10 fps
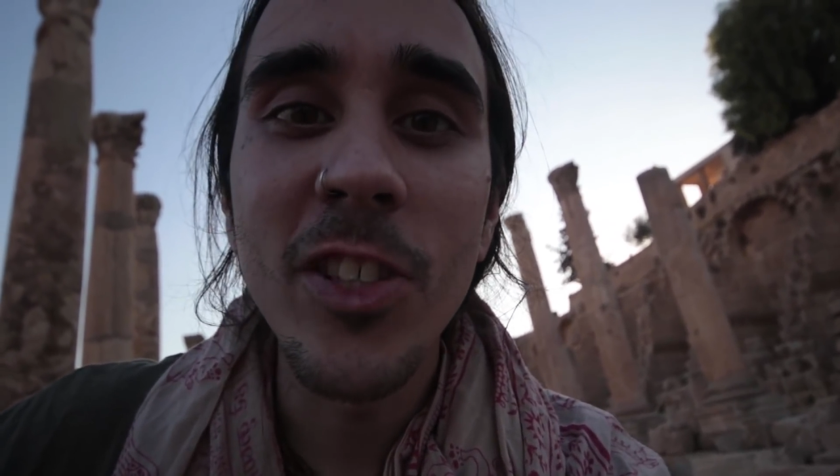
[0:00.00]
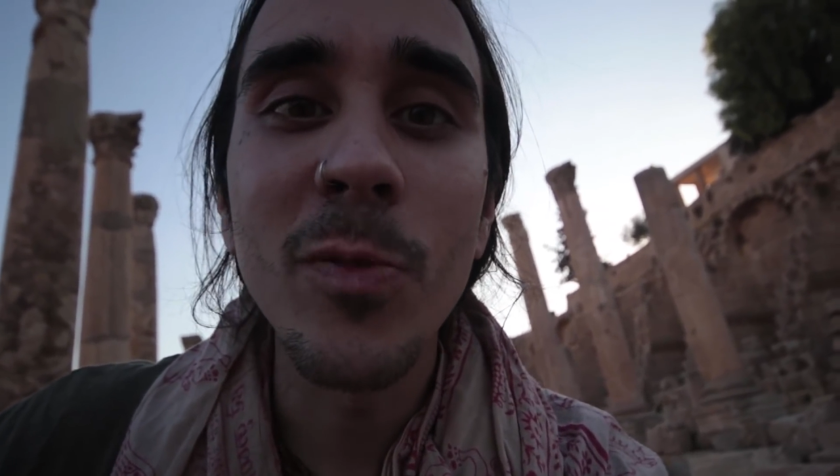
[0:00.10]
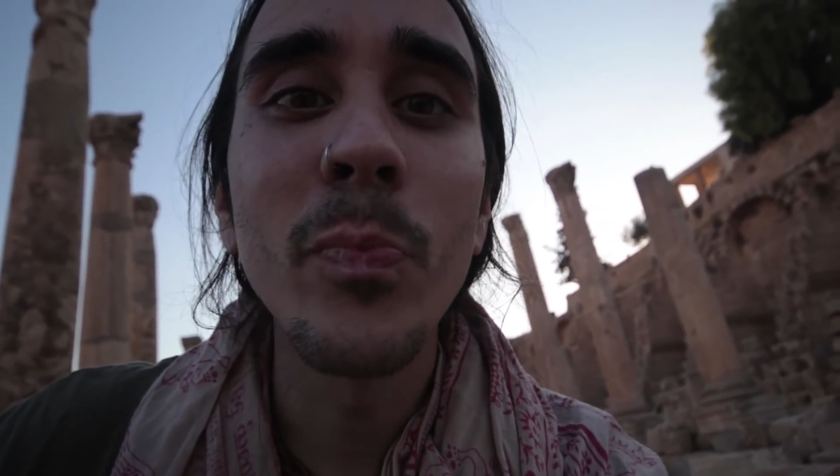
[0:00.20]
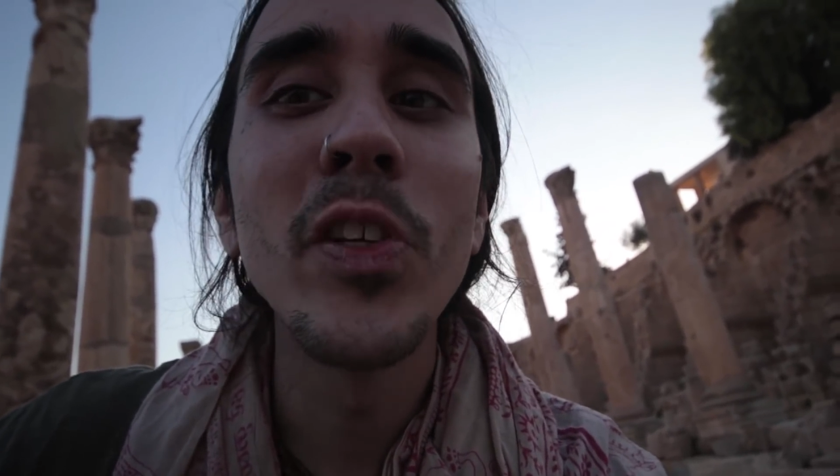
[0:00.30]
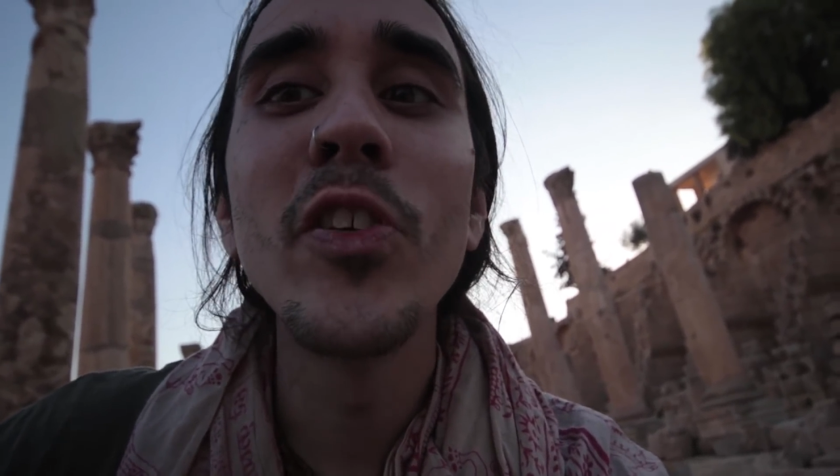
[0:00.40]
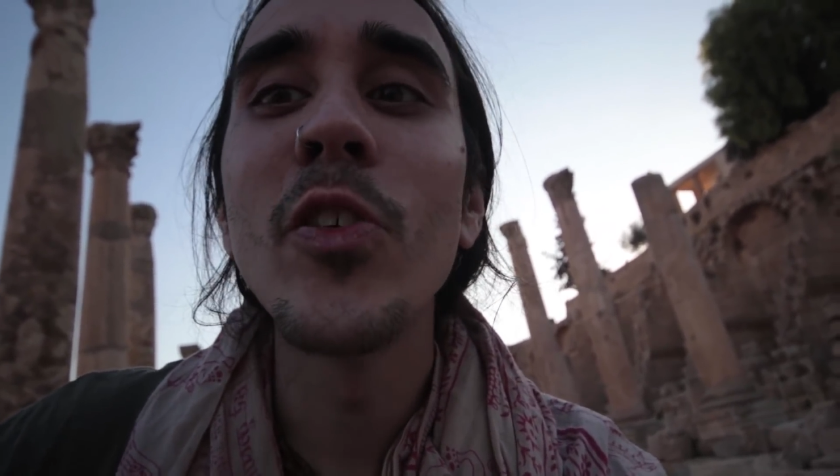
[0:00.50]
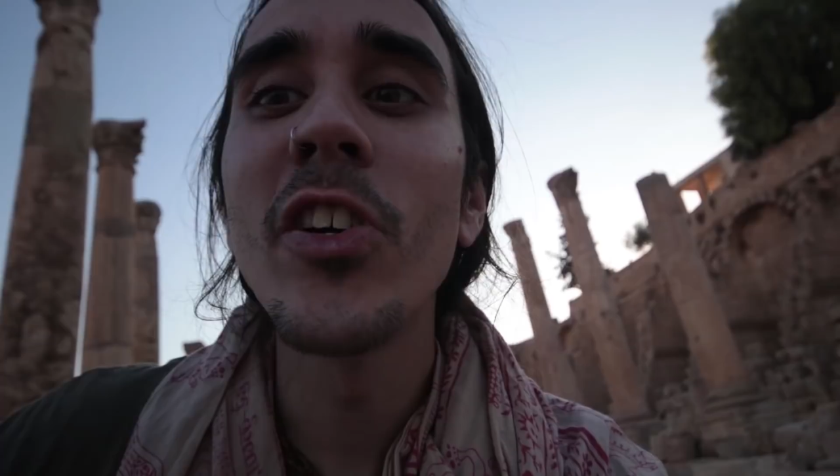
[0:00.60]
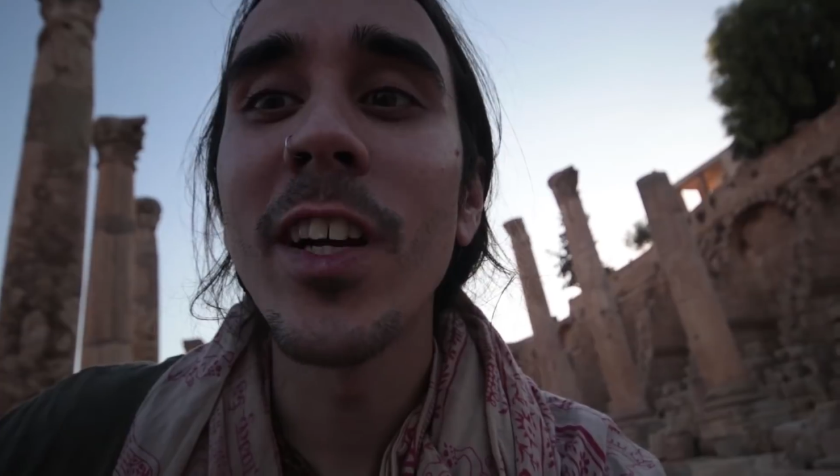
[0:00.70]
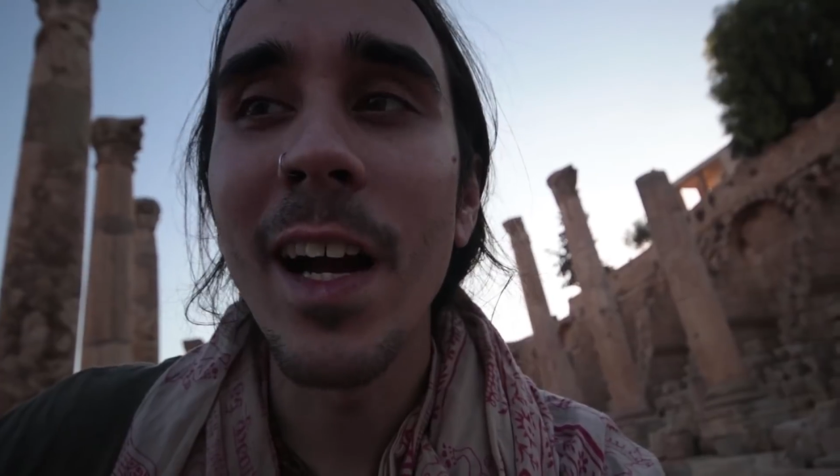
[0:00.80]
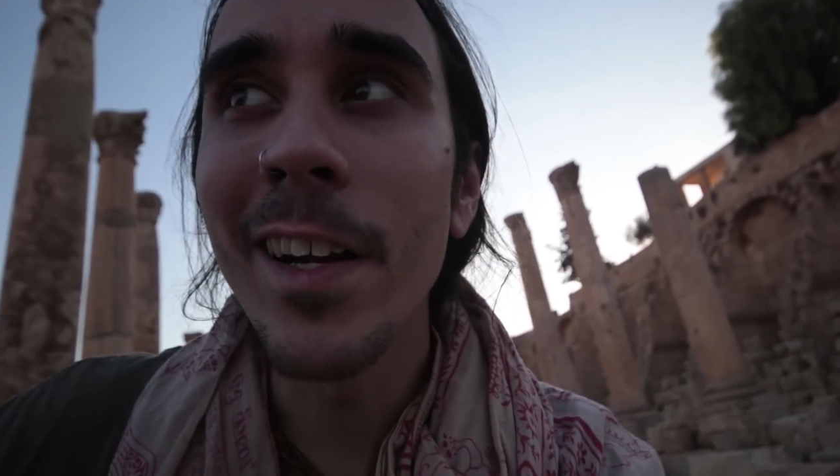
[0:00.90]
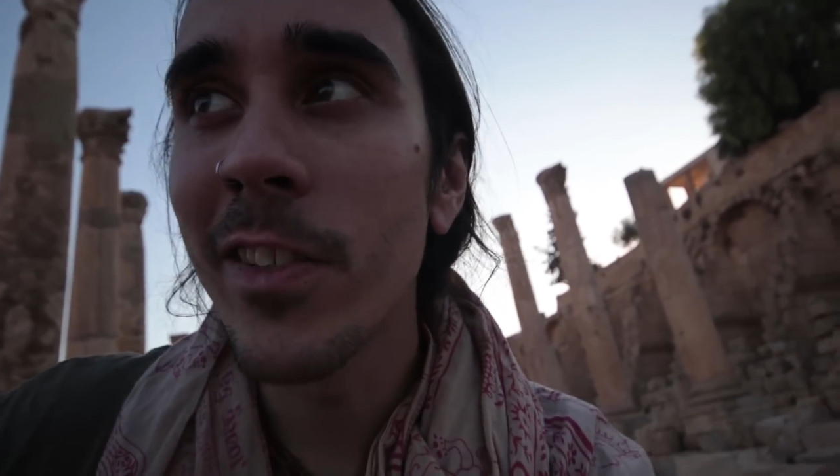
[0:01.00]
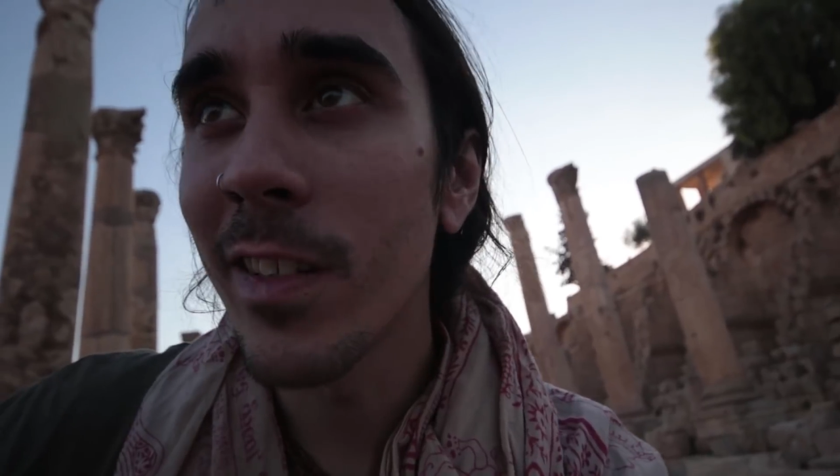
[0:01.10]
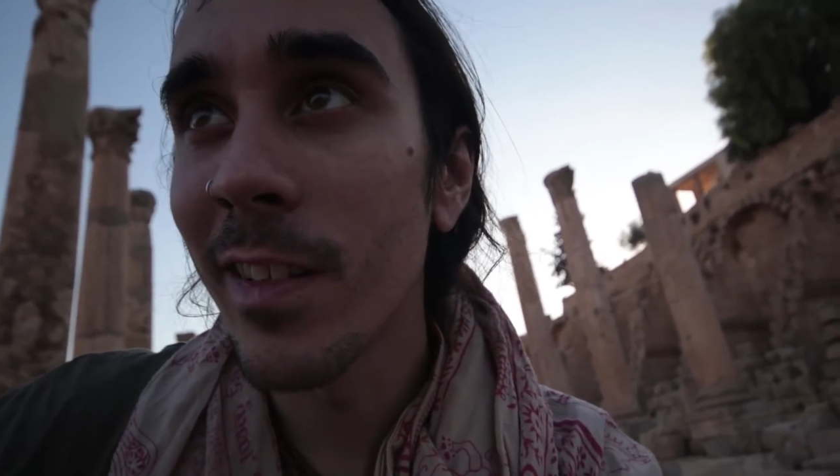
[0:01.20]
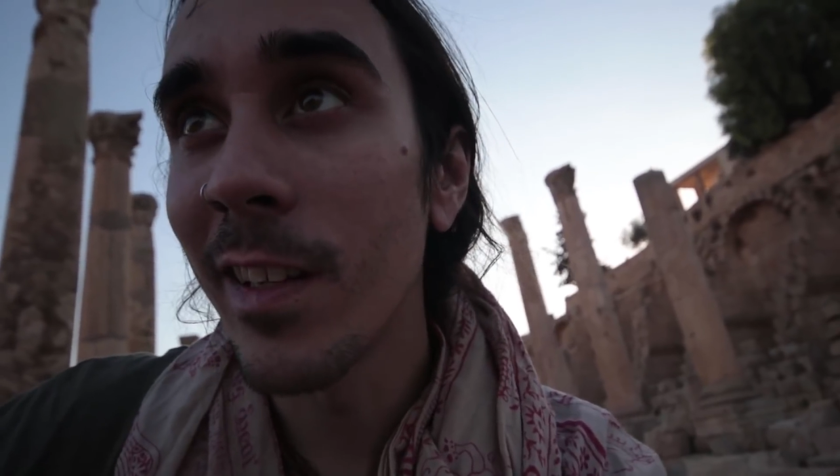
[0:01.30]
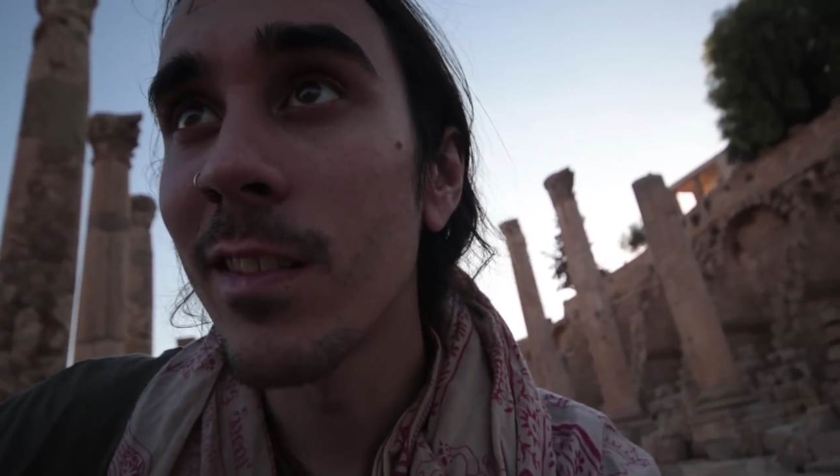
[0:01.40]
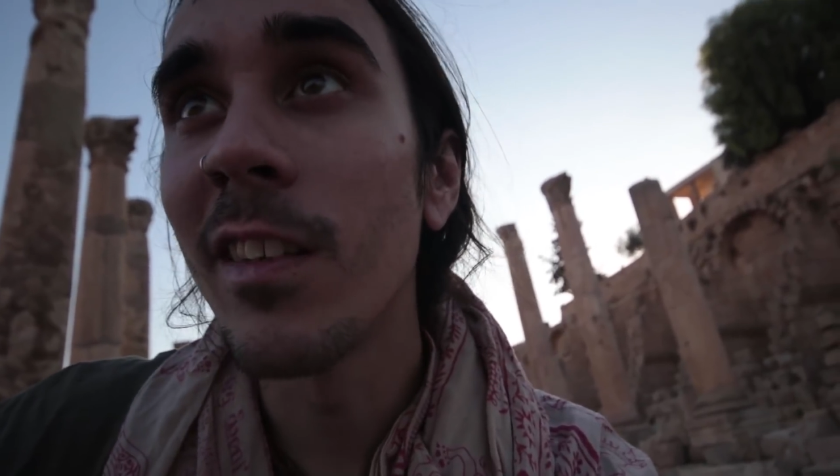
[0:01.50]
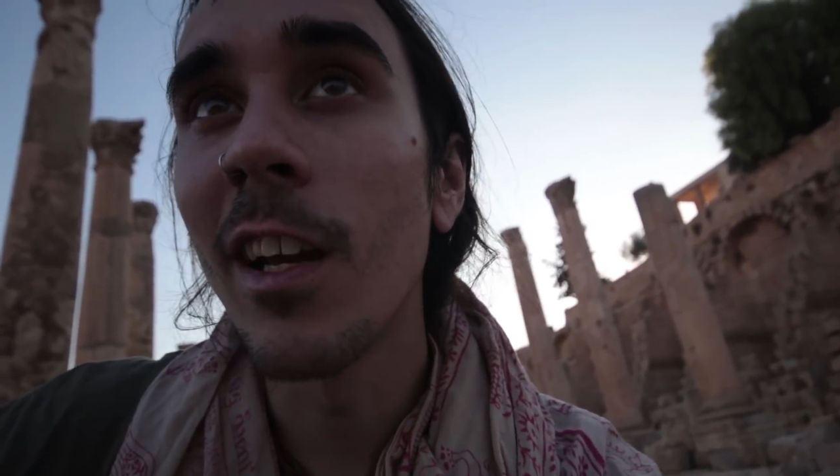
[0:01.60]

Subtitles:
just pure consciousness,